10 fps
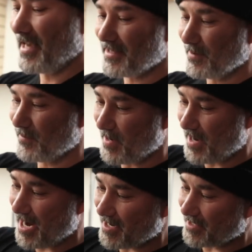Testing the
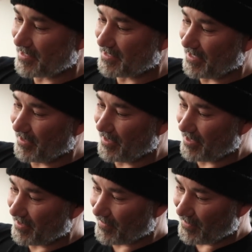iron to see,
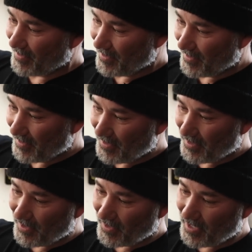
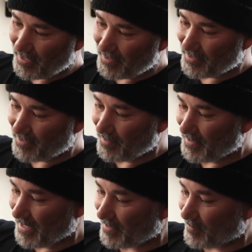okay, this seems
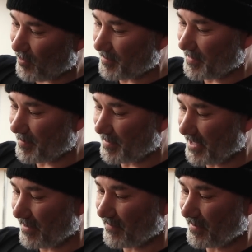like it's warmed up
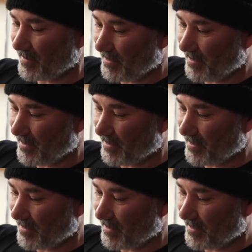enough.